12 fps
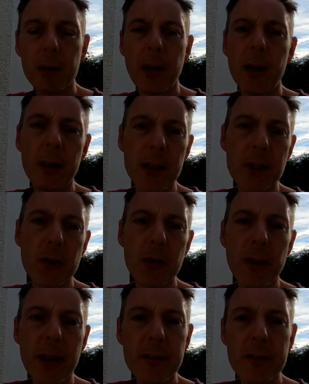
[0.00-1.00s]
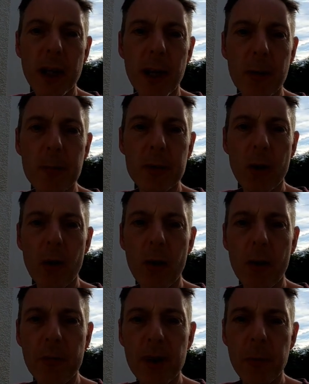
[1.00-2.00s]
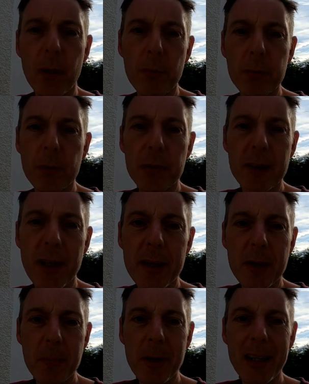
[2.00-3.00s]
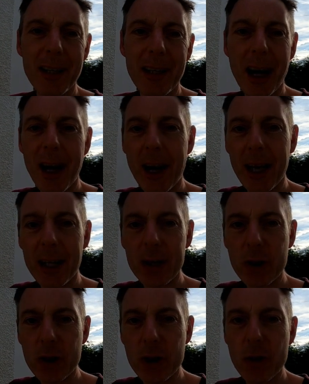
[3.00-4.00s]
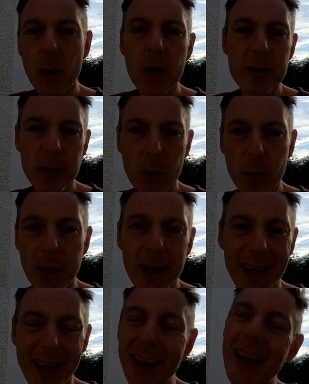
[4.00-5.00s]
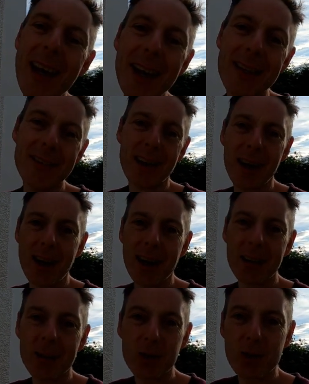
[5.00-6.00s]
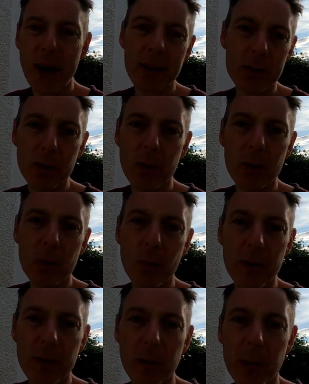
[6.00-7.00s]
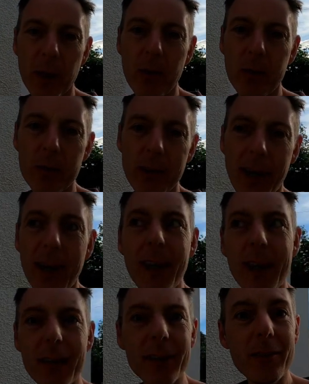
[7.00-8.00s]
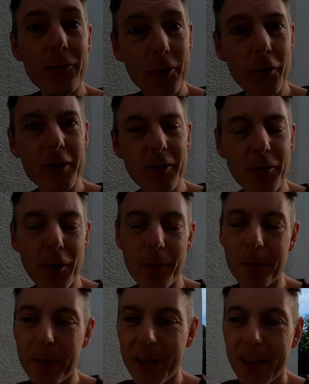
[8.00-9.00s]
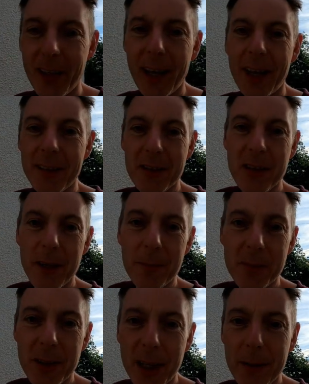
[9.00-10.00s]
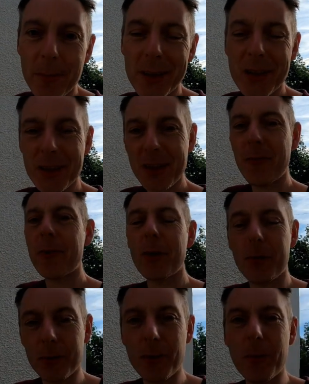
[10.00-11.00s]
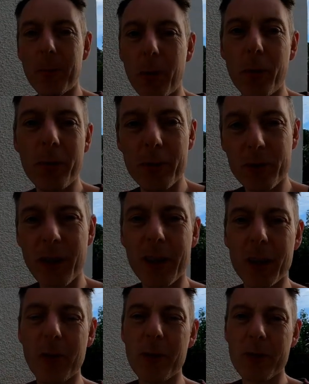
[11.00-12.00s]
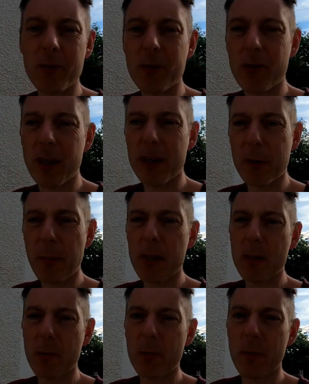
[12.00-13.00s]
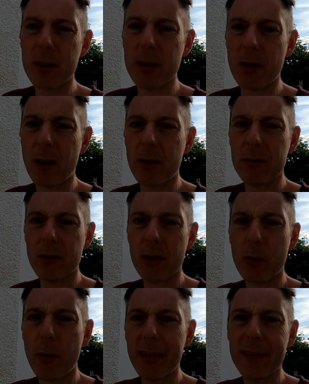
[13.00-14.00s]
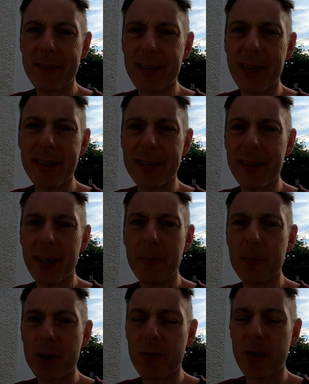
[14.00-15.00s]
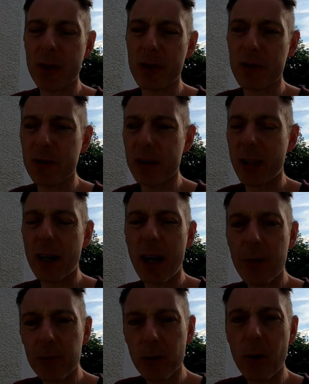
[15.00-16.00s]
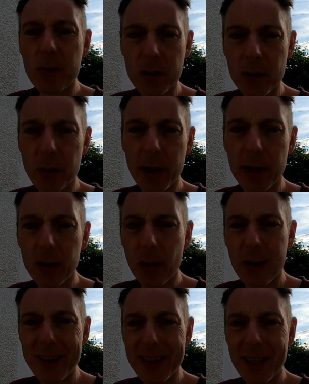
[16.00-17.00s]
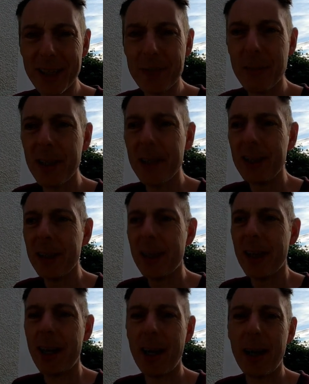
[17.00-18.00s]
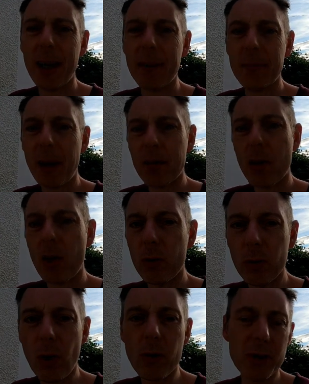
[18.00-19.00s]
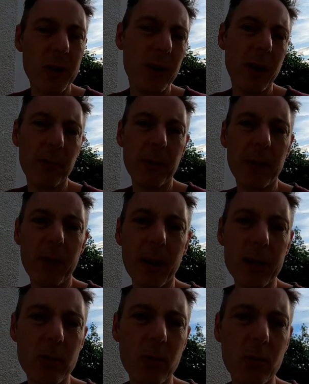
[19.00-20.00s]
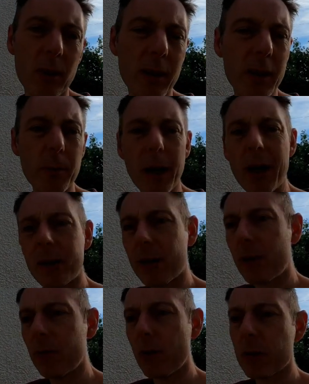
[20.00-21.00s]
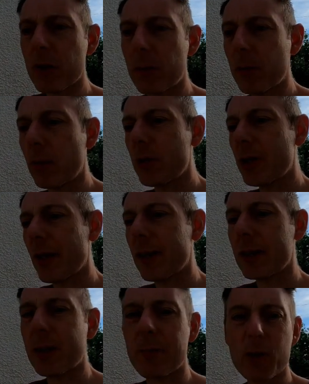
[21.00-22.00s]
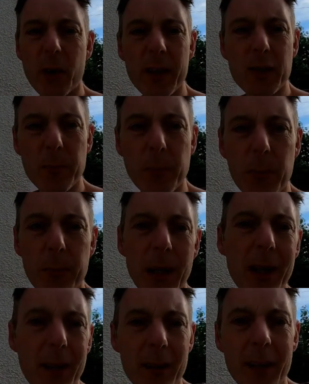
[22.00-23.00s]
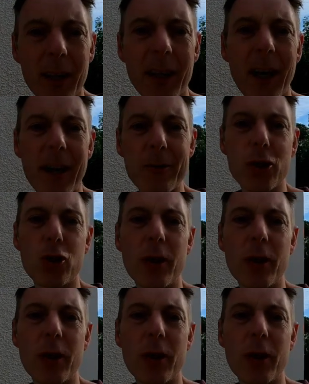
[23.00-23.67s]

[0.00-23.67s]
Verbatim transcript: Little issue in terms of the build process, meaning I shot away ahead and cracked on with the build and forgot to film at the same time because it's difficult doing both and trying to concentrate, especially when you're under quite tight time restrictions. And I have lost quite a lot of time. Um, I've got lots of different things going on in the background, lots of projects. I'm trying to prepare and